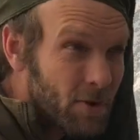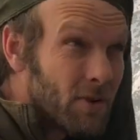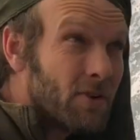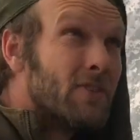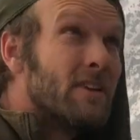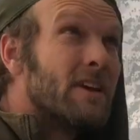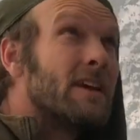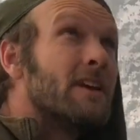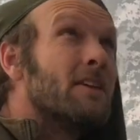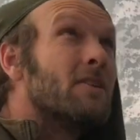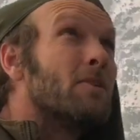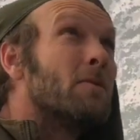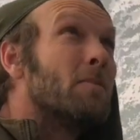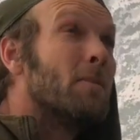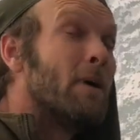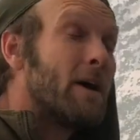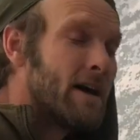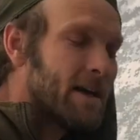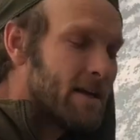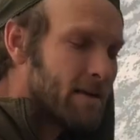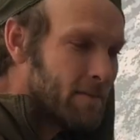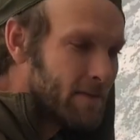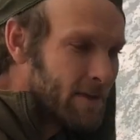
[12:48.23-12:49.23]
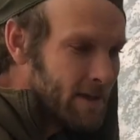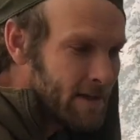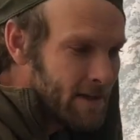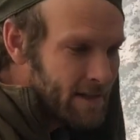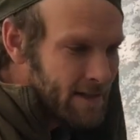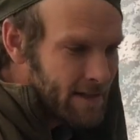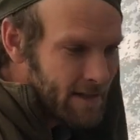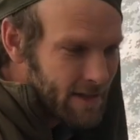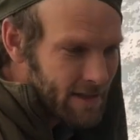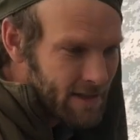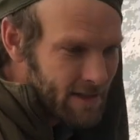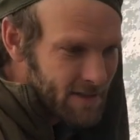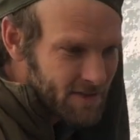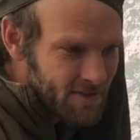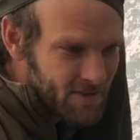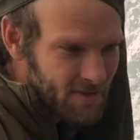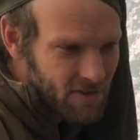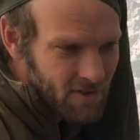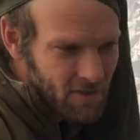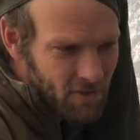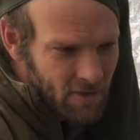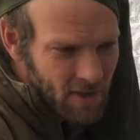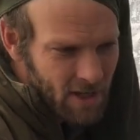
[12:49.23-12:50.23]
particular pipe, and it's
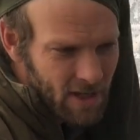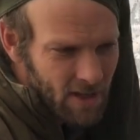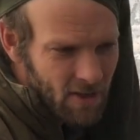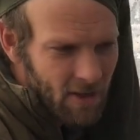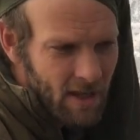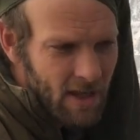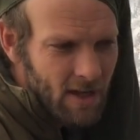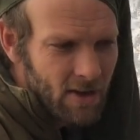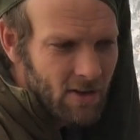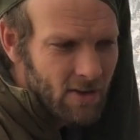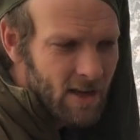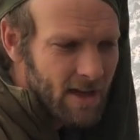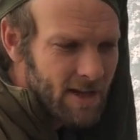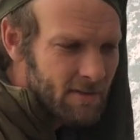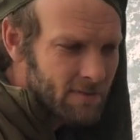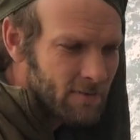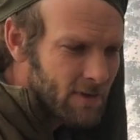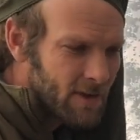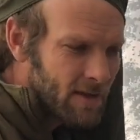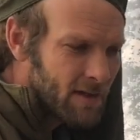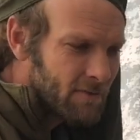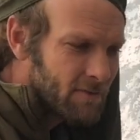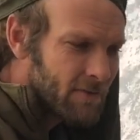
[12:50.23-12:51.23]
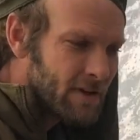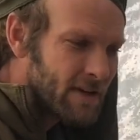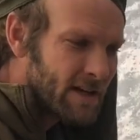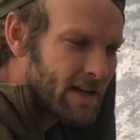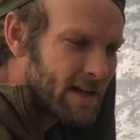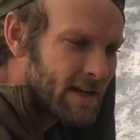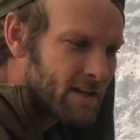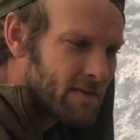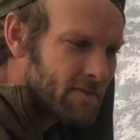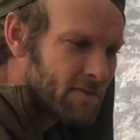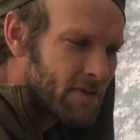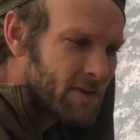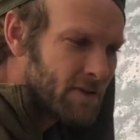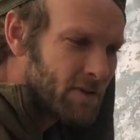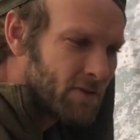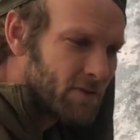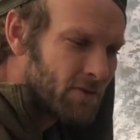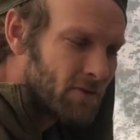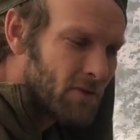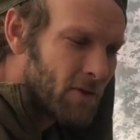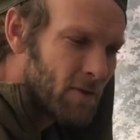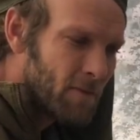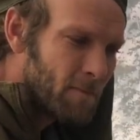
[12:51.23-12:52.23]
still got a lot of life left in it, I feel.
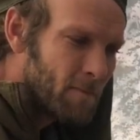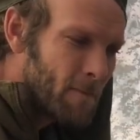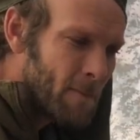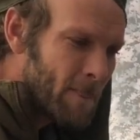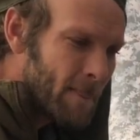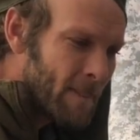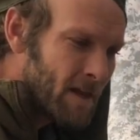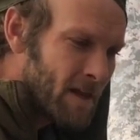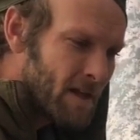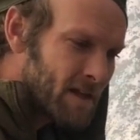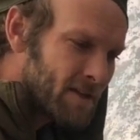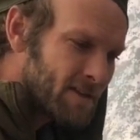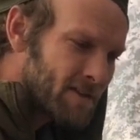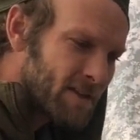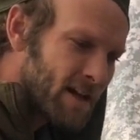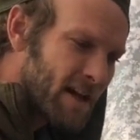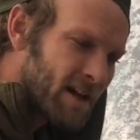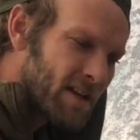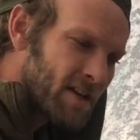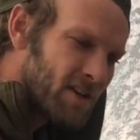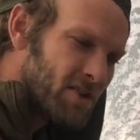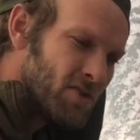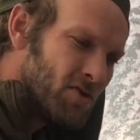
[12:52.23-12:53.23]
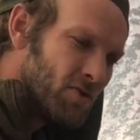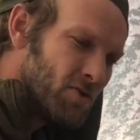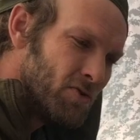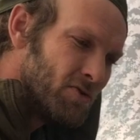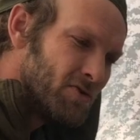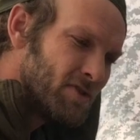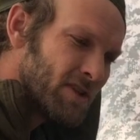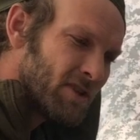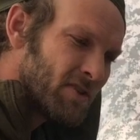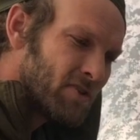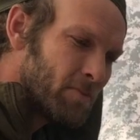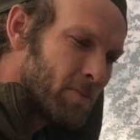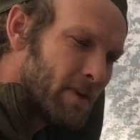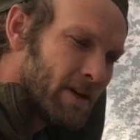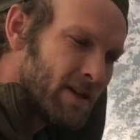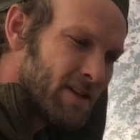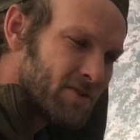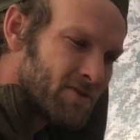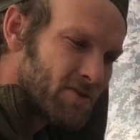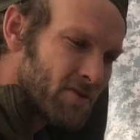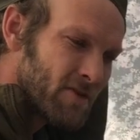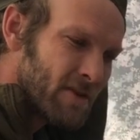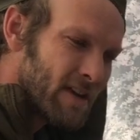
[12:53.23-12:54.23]
So it's not a huge
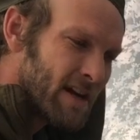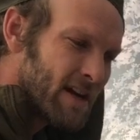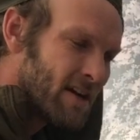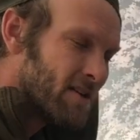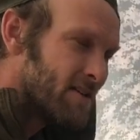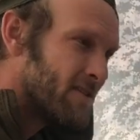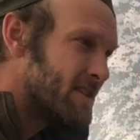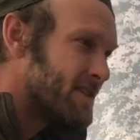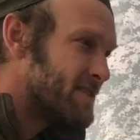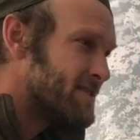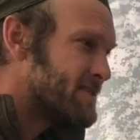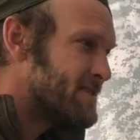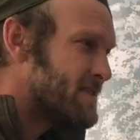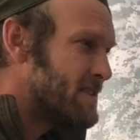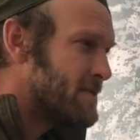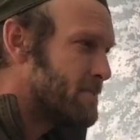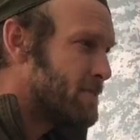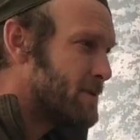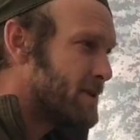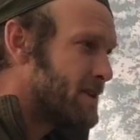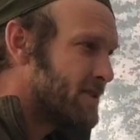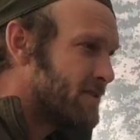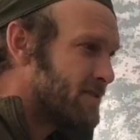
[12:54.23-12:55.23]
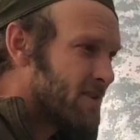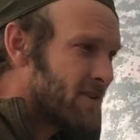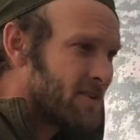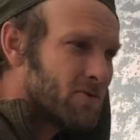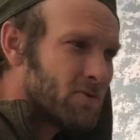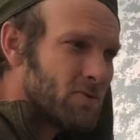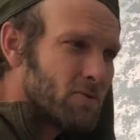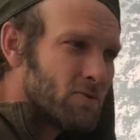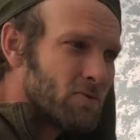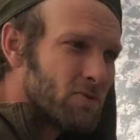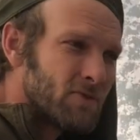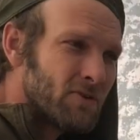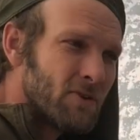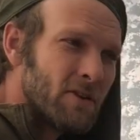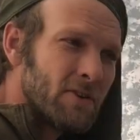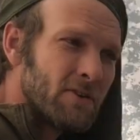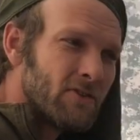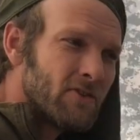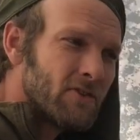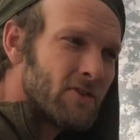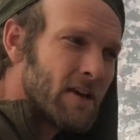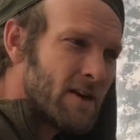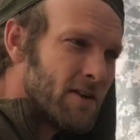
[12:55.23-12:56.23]
expenditure there. And these teepees, this one was on
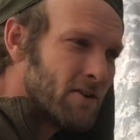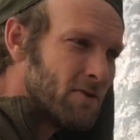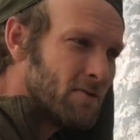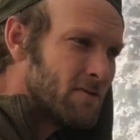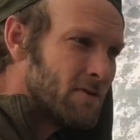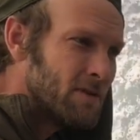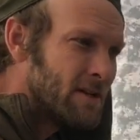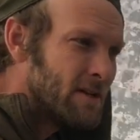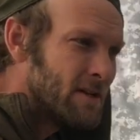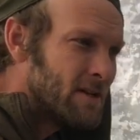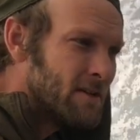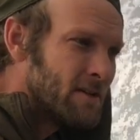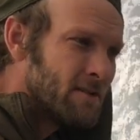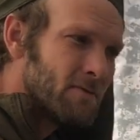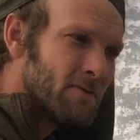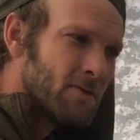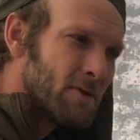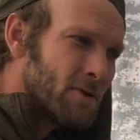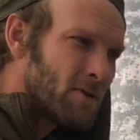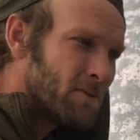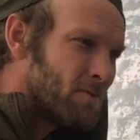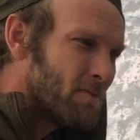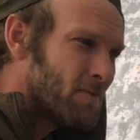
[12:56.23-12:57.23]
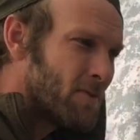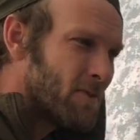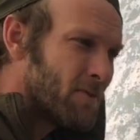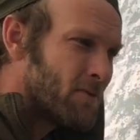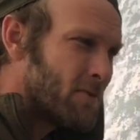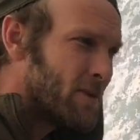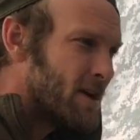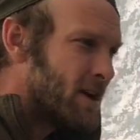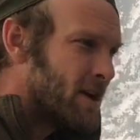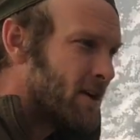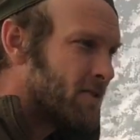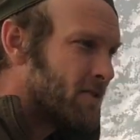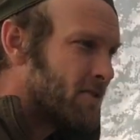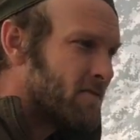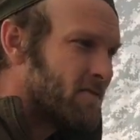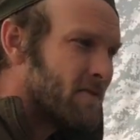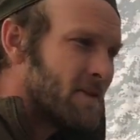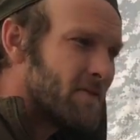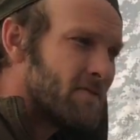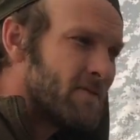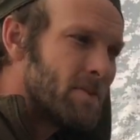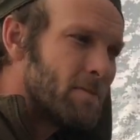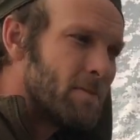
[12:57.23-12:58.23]
sale for
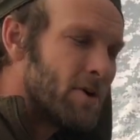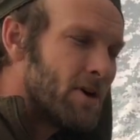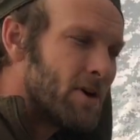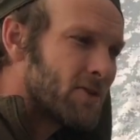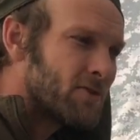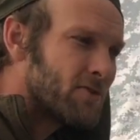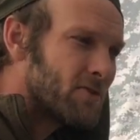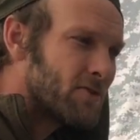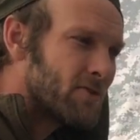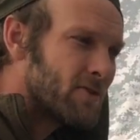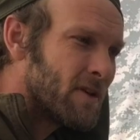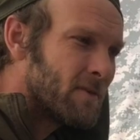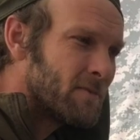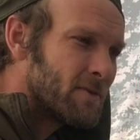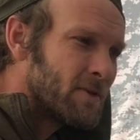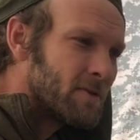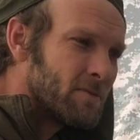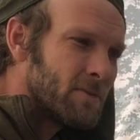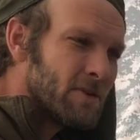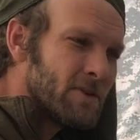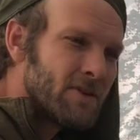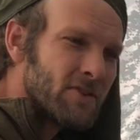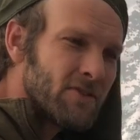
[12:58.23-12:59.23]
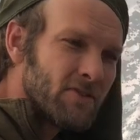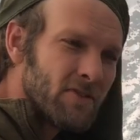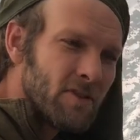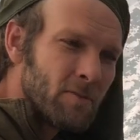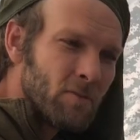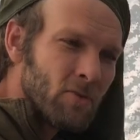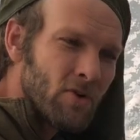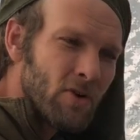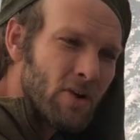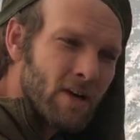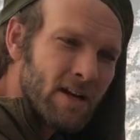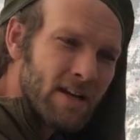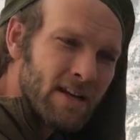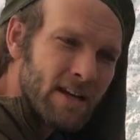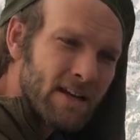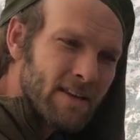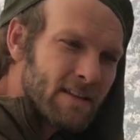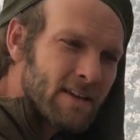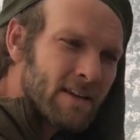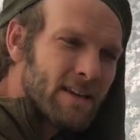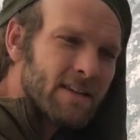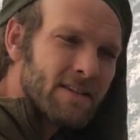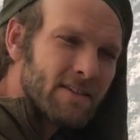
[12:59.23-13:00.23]
$350 or something, but the Cimarron, I
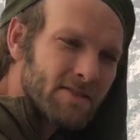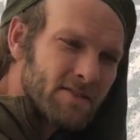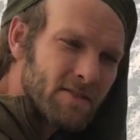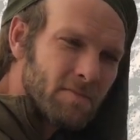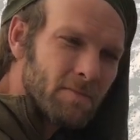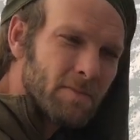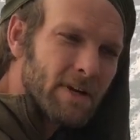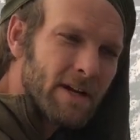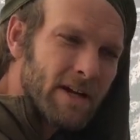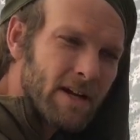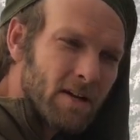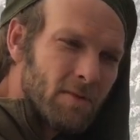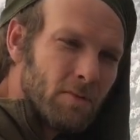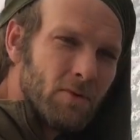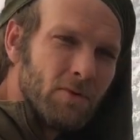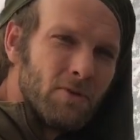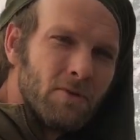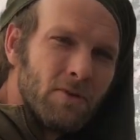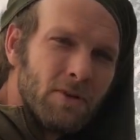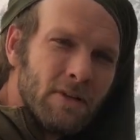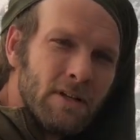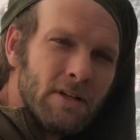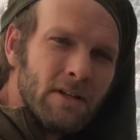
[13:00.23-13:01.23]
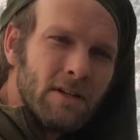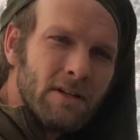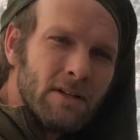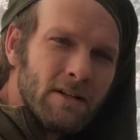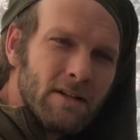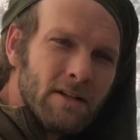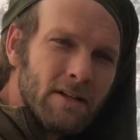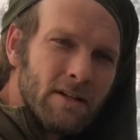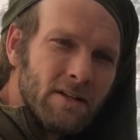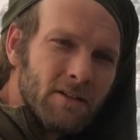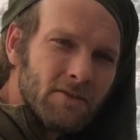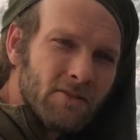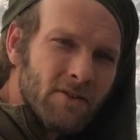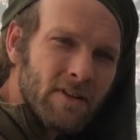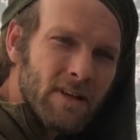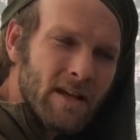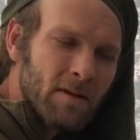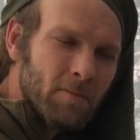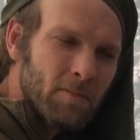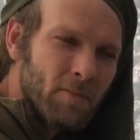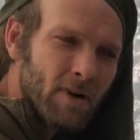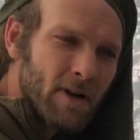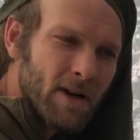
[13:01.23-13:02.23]
think, is comparable to
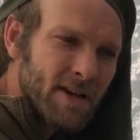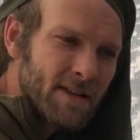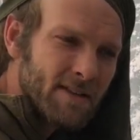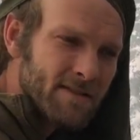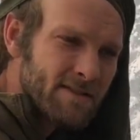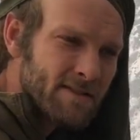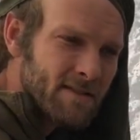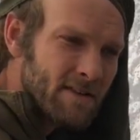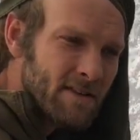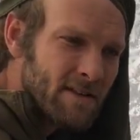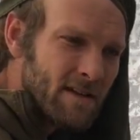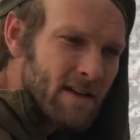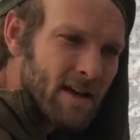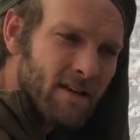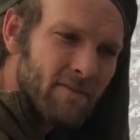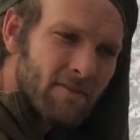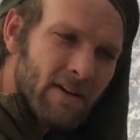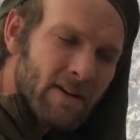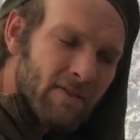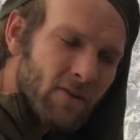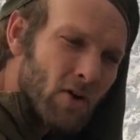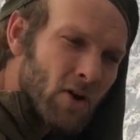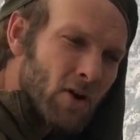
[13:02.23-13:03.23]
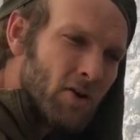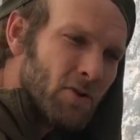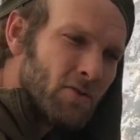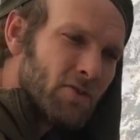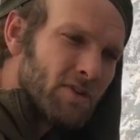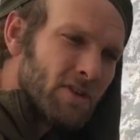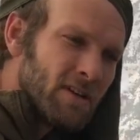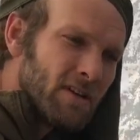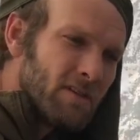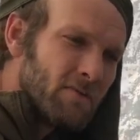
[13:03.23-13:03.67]
that price. I've never owned a